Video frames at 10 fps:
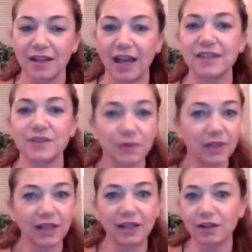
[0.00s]
that's
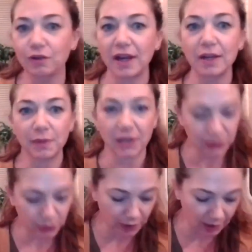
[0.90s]
really great
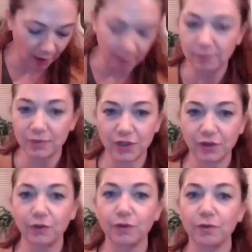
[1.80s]
because you can come
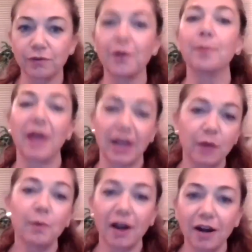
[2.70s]
to from
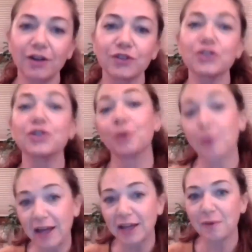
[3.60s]
anywhere
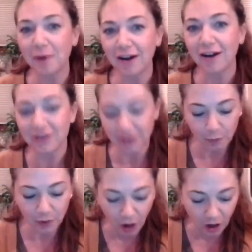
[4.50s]
to anywhere
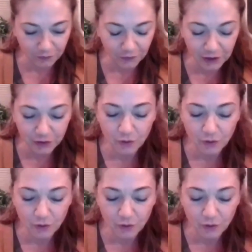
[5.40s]
that we're offering